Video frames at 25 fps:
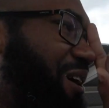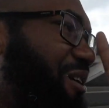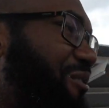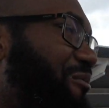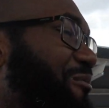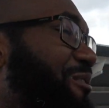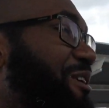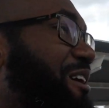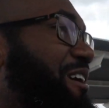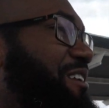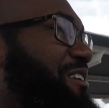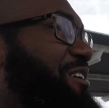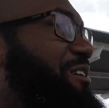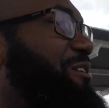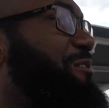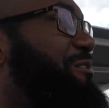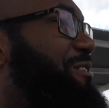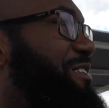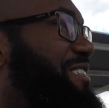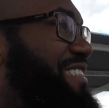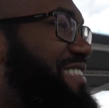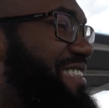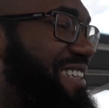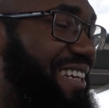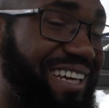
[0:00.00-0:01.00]
When you
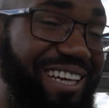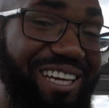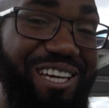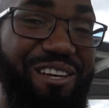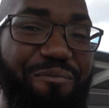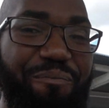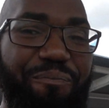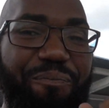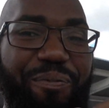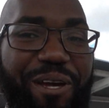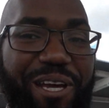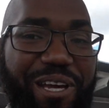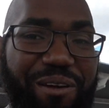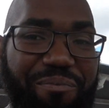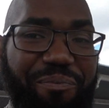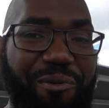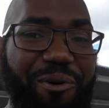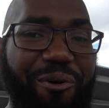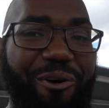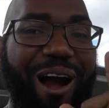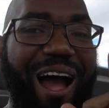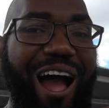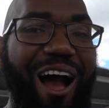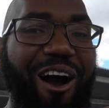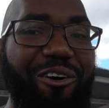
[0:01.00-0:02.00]
see
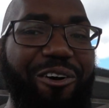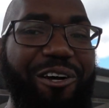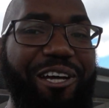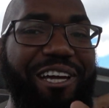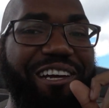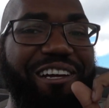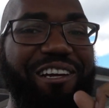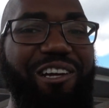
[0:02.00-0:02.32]
people out here